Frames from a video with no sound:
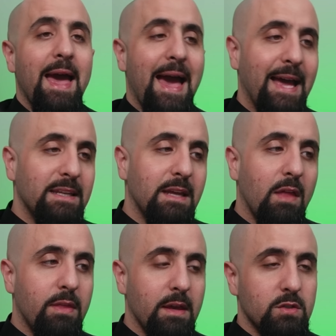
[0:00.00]
and
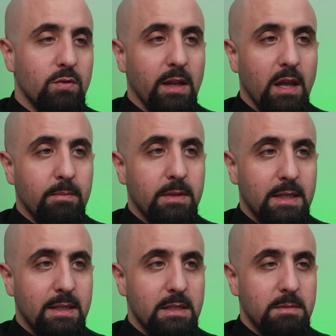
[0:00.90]
get the Israeli
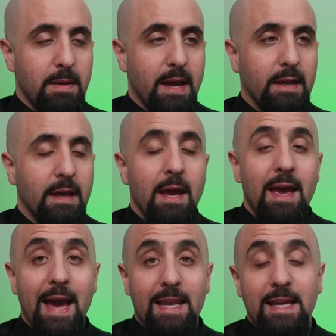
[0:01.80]
abductees back,
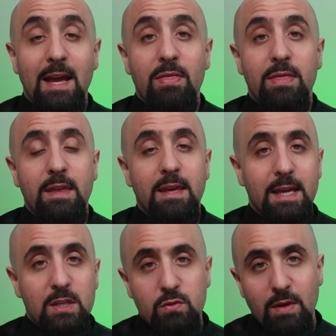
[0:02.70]
and get the
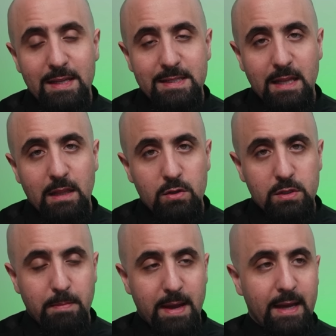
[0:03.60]
Israeli
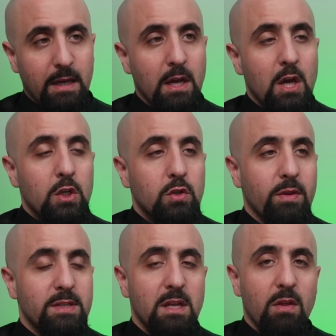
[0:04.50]
settlers back to
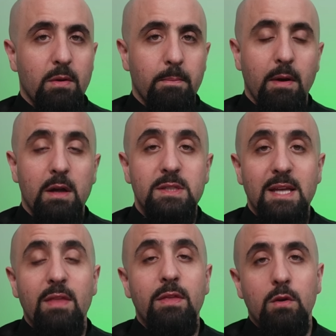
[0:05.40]
the southern parts
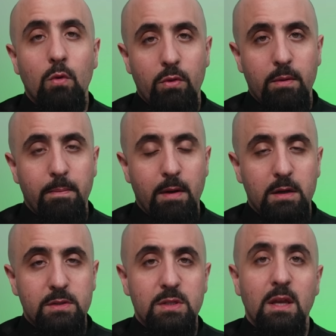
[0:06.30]
and the northern
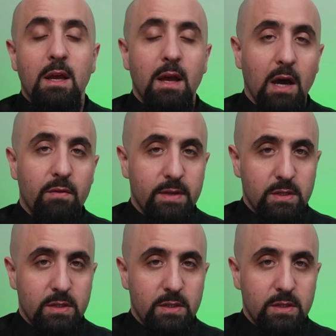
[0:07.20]
parts of